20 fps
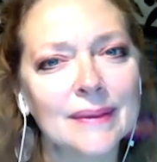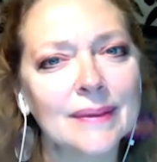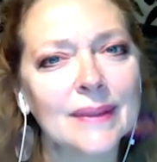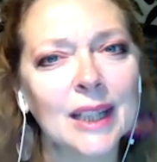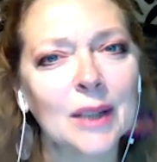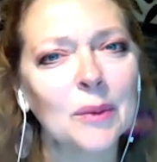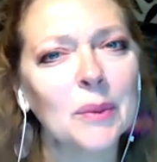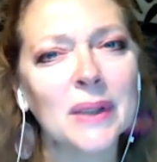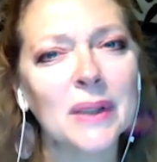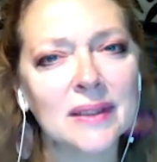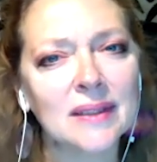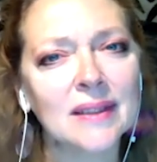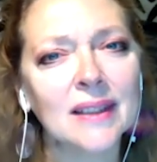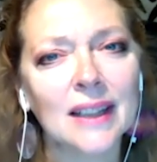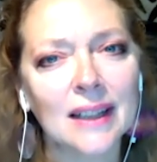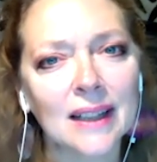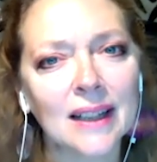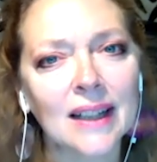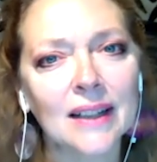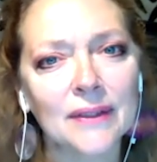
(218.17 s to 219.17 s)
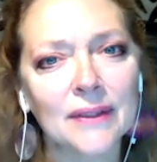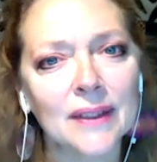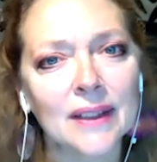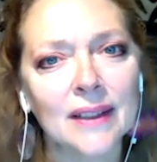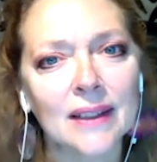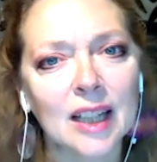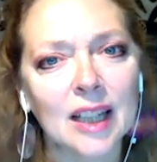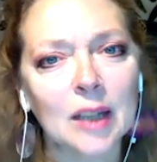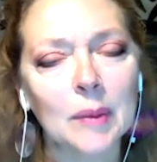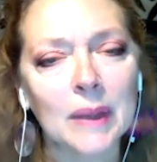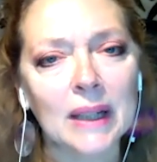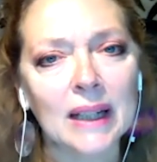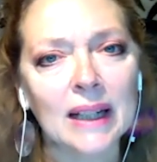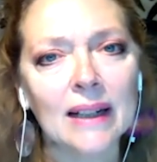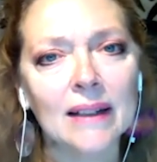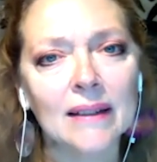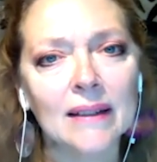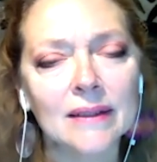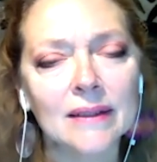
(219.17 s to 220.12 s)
it wasn't enough to take me out.